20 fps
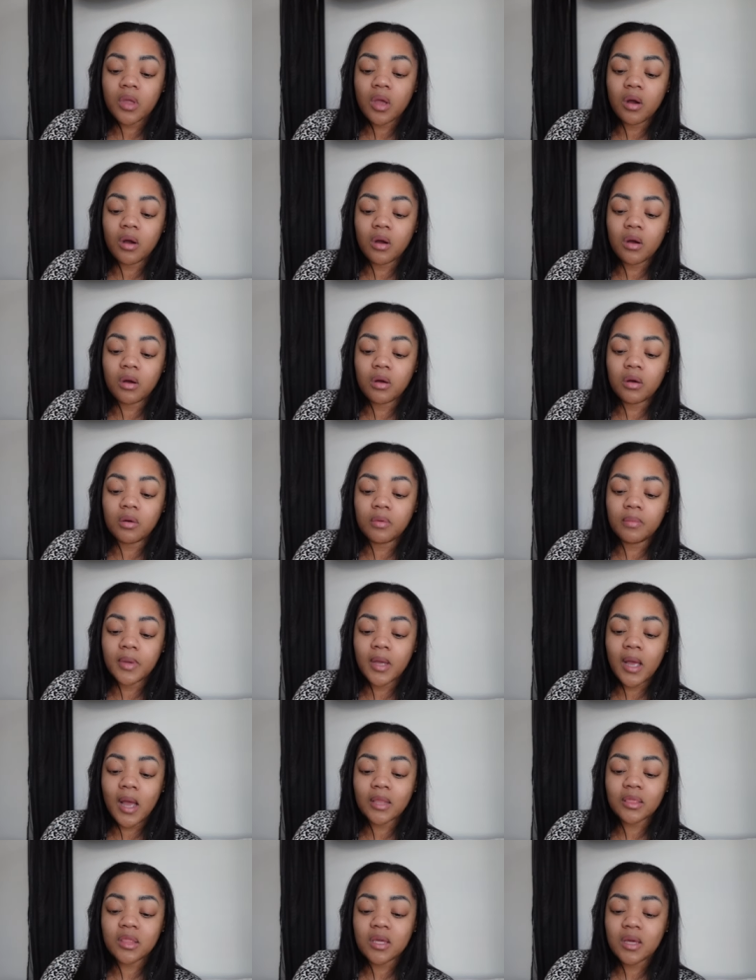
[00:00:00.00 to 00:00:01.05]
Um,
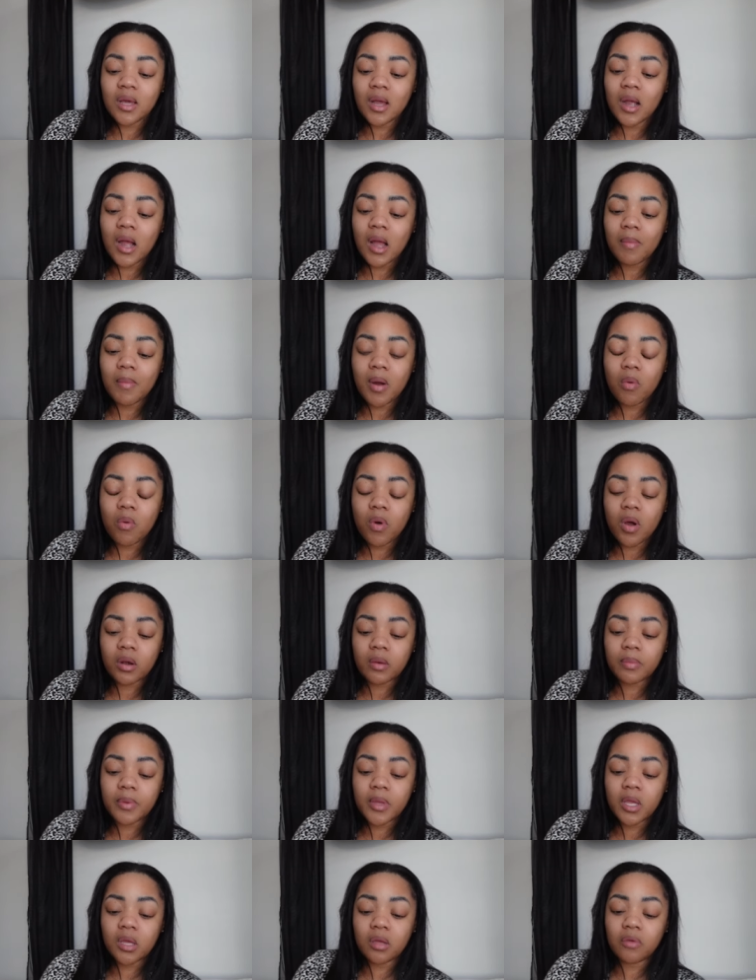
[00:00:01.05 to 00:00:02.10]
I think I got my water
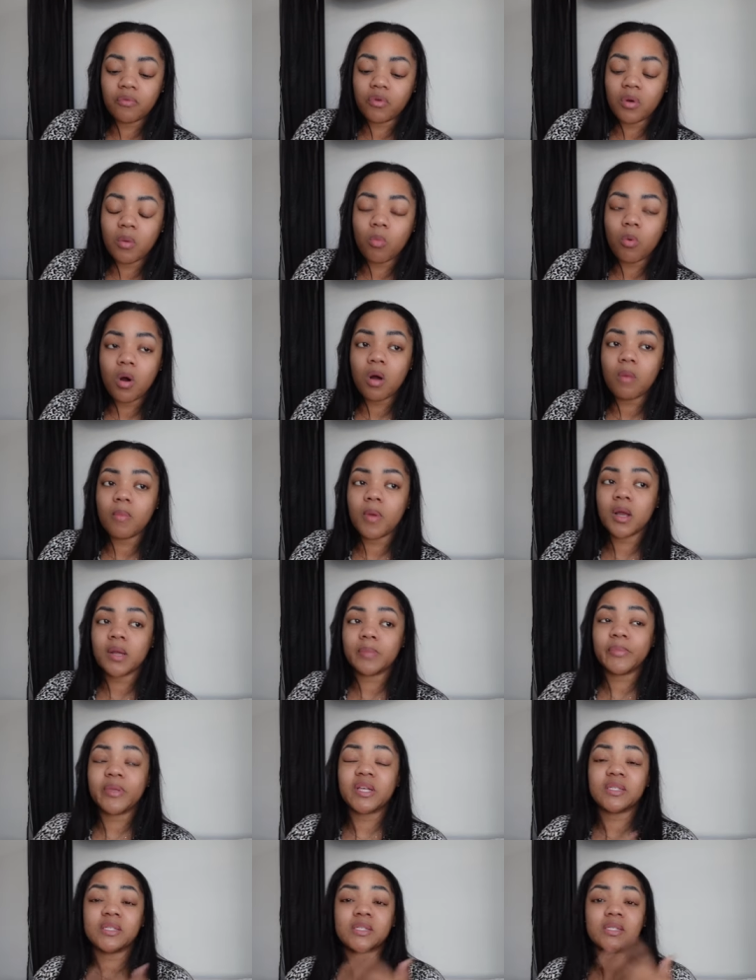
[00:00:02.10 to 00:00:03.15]
pick from Walmart
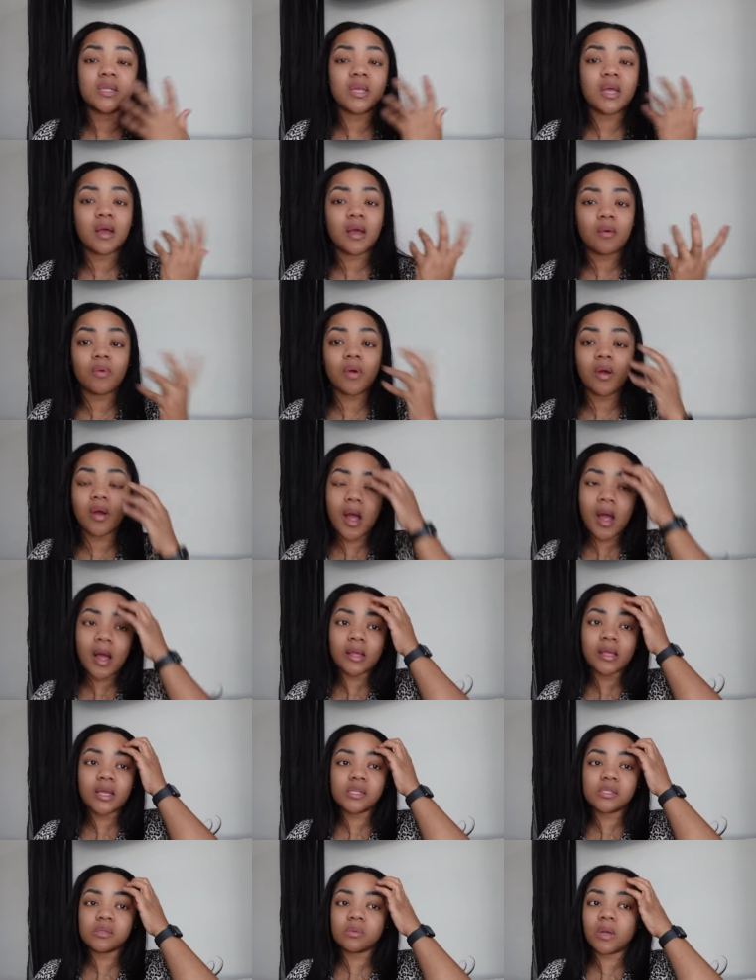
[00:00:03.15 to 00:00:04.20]
because I
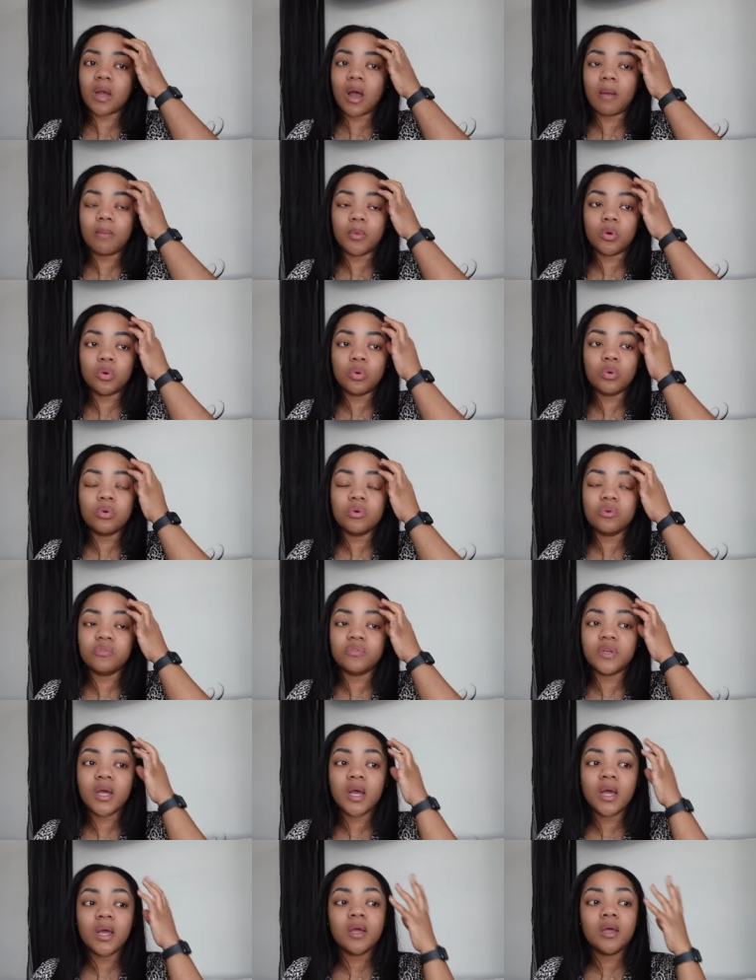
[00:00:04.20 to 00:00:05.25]
guess when I moved,
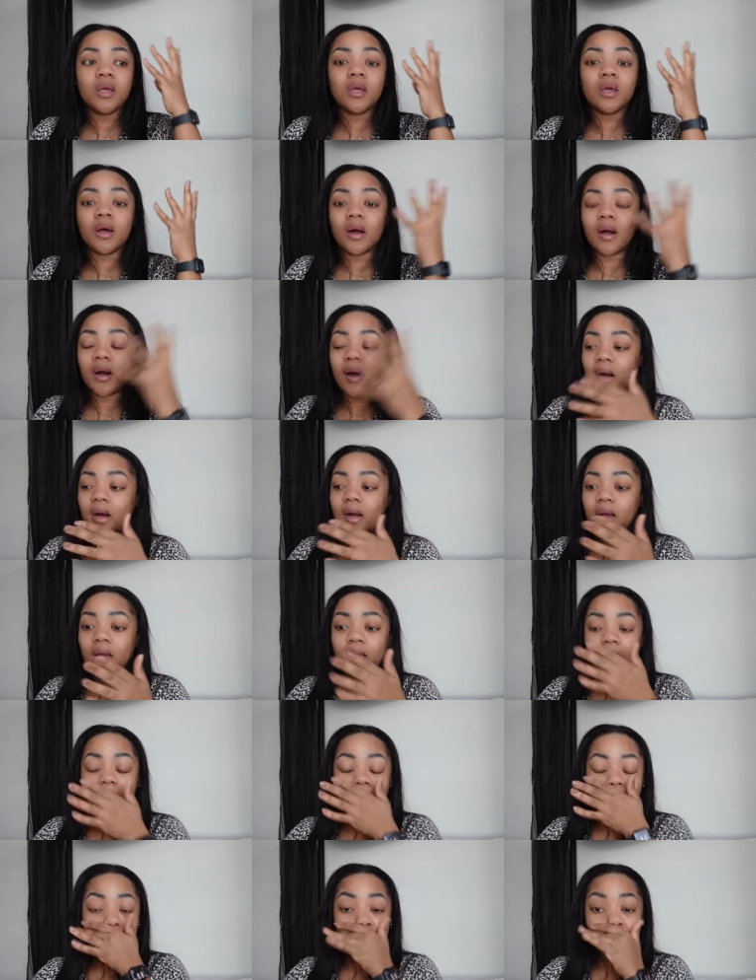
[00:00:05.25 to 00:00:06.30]

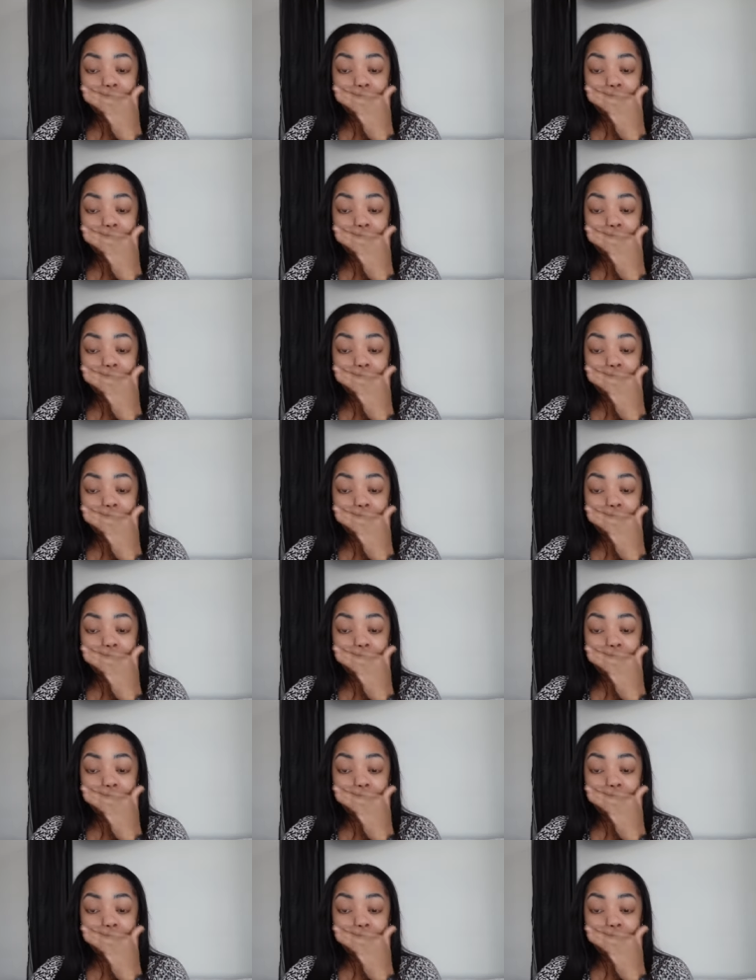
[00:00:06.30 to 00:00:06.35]
I